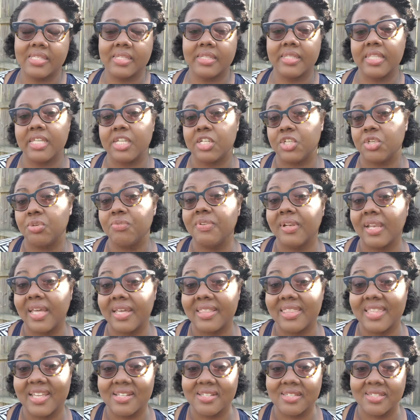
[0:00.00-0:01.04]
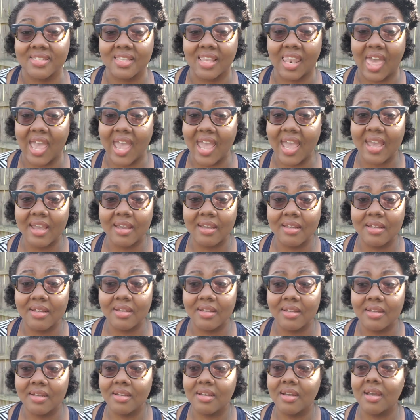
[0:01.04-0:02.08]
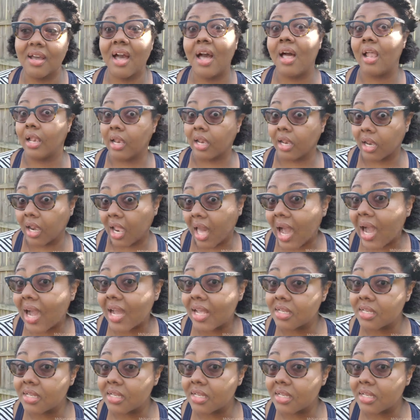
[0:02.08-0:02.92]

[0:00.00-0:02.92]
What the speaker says: that you've let that slack a lot,